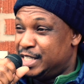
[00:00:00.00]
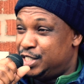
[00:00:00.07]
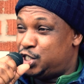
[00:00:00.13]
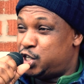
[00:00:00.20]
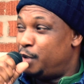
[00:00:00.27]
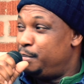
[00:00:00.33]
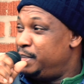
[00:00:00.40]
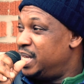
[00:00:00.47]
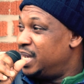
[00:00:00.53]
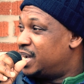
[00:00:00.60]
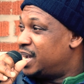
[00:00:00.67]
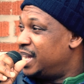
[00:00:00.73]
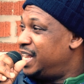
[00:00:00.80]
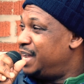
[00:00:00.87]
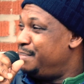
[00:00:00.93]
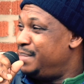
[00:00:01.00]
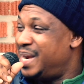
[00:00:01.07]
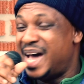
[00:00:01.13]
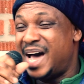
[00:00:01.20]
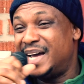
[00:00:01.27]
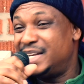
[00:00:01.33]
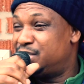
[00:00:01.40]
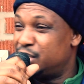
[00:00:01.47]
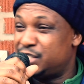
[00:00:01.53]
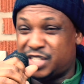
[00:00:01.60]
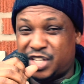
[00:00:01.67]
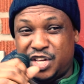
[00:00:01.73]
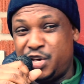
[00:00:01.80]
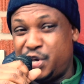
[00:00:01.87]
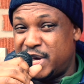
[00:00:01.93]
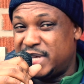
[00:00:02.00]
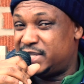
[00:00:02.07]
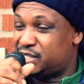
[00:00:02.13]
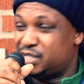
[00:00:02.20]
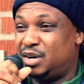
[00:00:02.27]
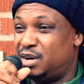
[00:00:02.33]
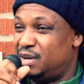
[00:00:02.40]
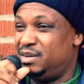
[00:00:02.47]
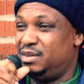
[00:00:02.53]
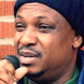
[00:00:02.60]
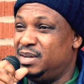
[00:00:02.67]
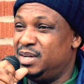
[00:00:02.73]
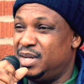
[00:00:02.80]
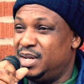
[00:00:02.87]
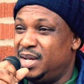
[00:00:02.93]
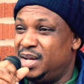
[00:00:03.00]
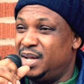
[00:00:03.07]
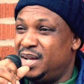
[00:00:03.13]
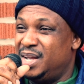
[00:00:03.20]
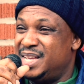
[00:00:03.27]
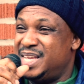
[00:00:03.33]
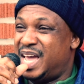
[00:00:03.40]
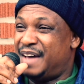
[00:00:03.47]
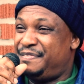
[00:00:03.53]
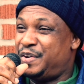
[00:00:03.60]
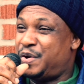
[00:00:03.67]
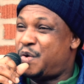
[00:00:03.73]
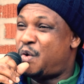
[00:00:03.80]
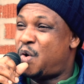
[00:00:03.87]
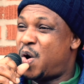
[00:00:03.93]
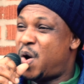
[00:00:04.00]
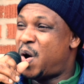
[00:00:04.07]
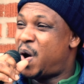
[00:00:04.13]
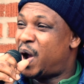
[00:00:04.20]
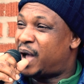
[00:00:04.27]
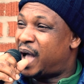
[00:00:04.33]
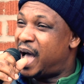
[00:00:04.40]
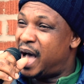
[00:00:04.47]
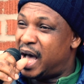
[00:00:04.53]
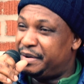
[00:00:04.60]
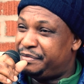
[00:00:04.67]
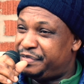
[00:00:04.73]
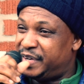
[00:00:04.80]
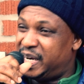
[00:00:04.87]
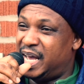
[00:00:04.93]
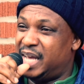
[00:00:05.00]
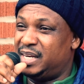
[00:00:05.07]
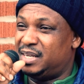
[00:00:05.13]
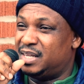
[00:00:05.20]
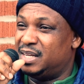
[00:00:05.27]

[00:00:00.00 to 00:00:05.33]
Jamaica, them not just give it so. You have to work hard for that.